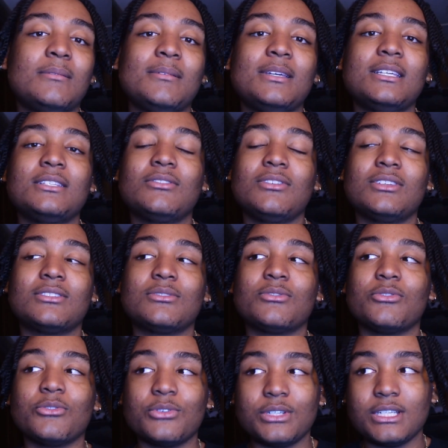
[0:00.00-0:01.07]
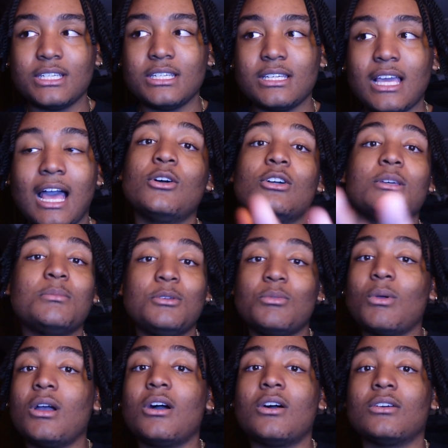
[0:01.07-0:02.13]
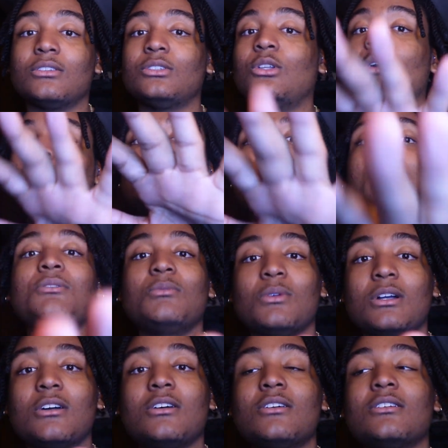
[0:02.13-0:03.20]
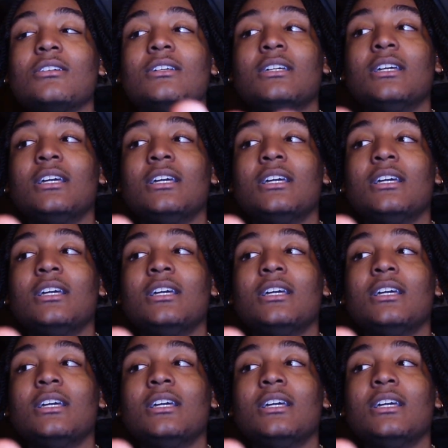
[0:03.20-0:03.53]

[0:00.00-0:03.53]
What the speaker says: If it's free, don't get me wrong. Don't get me wrong.